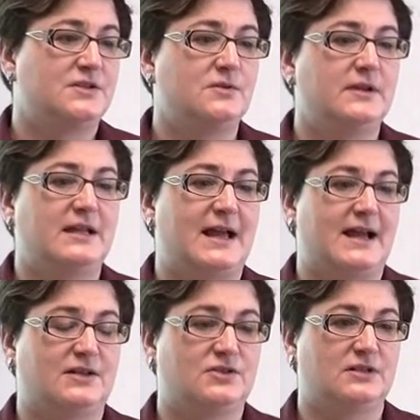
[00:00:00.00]
doing
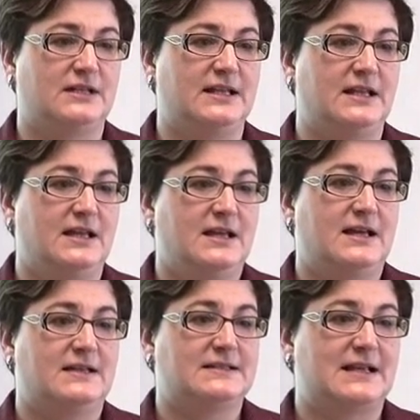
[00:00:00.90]
actually
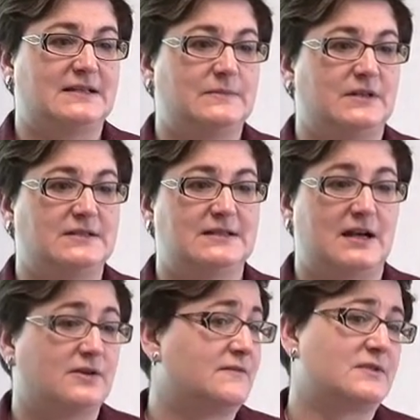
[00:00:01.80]
assessments,
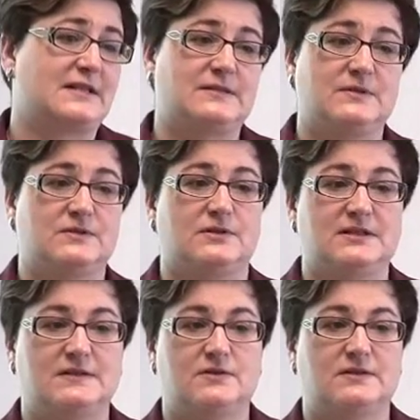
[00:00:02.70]
narrative assessments or
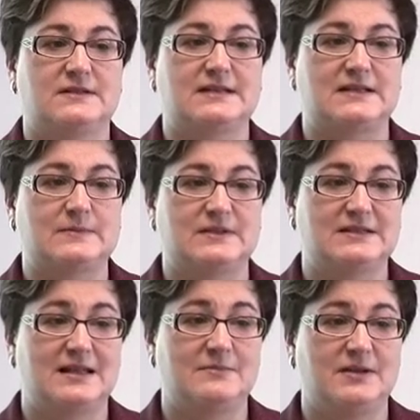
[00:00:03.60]
discourse
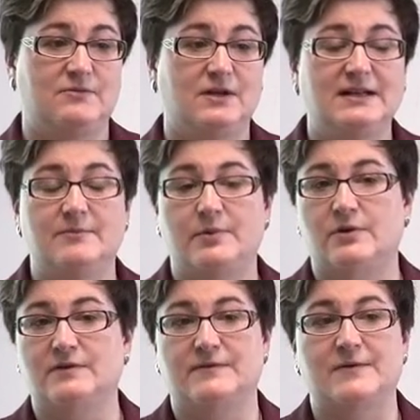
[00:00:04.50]
assessments can be really
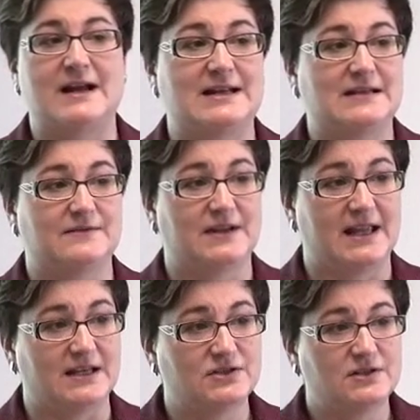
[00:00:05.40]
important for
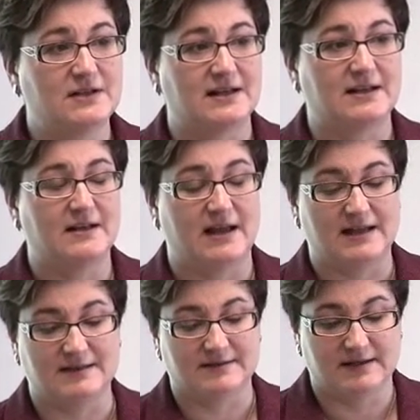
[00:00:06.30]
identification. I,
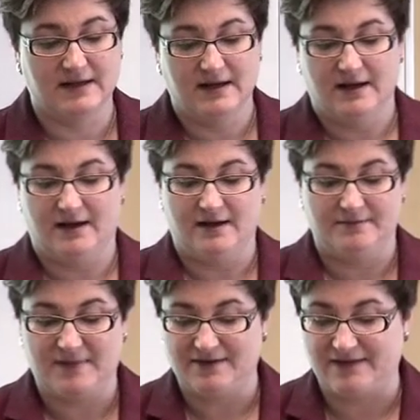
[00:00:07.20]
and
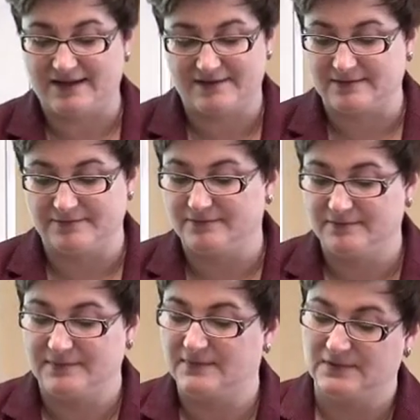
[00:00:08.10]
um, I've had
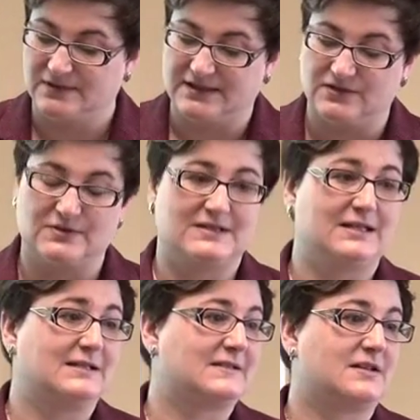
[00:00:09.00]
some really
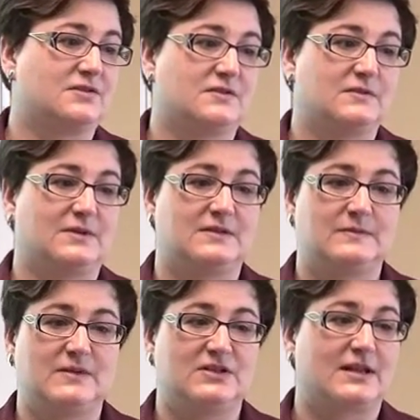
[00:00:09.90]
interesting discussions with
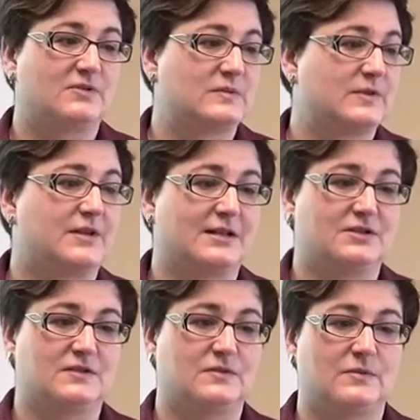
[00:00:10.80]
speech-language
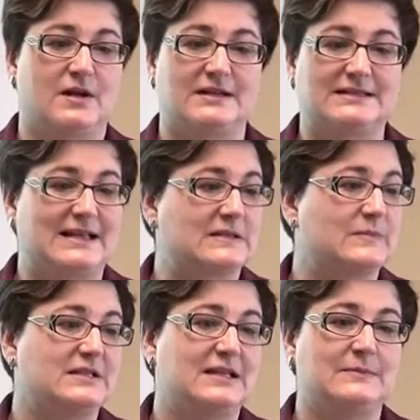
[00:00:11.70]
pathologists who are on
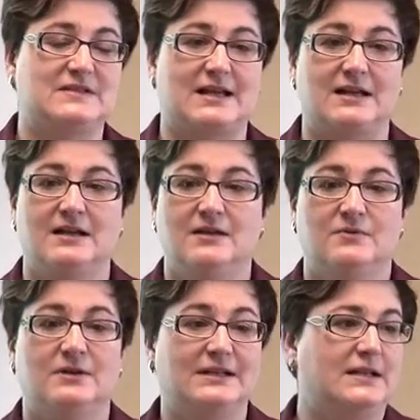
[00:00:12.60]
assessment teams that
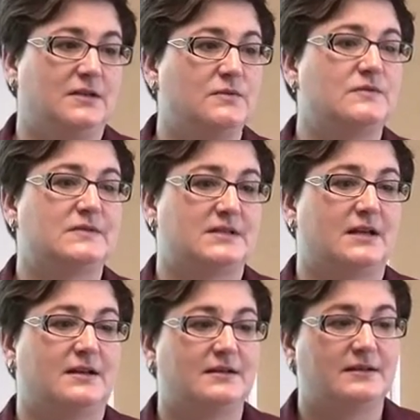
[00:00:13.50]
really used
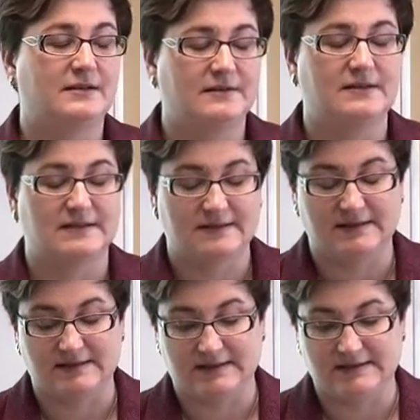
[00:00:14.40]
uh, this,
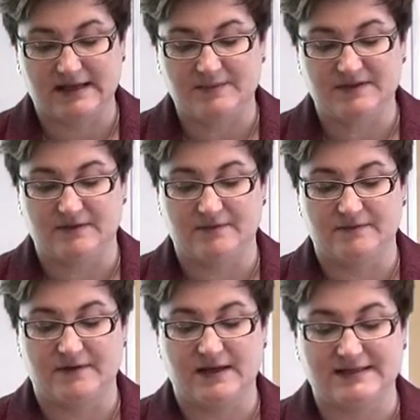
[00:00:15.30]
these types
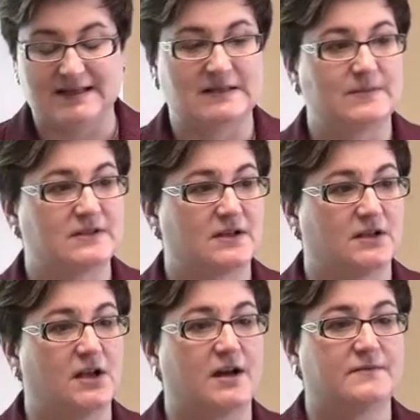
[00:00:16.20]
of assessments
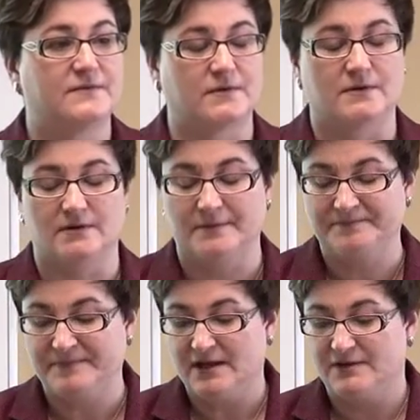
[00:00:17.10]
a lot for,
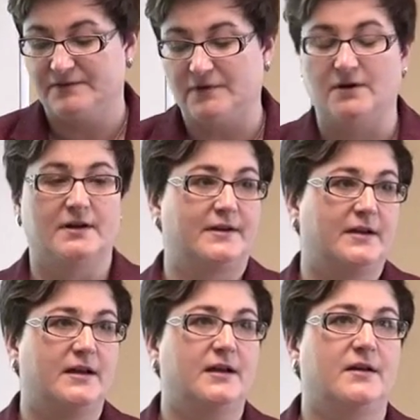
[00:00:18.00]
for
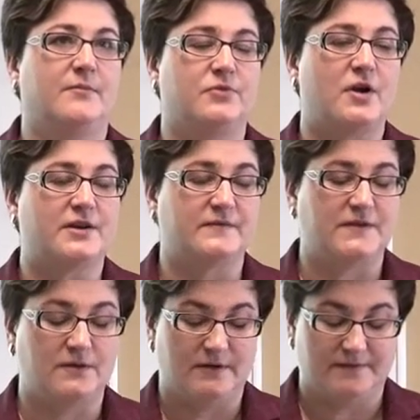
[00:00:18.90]
a broader
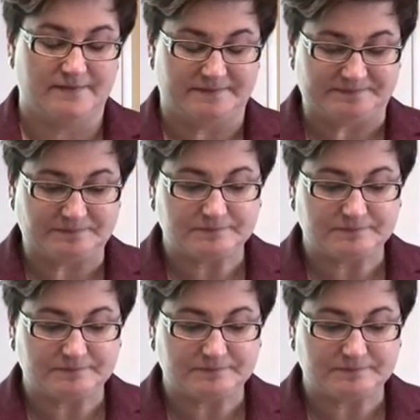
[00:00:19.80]
view of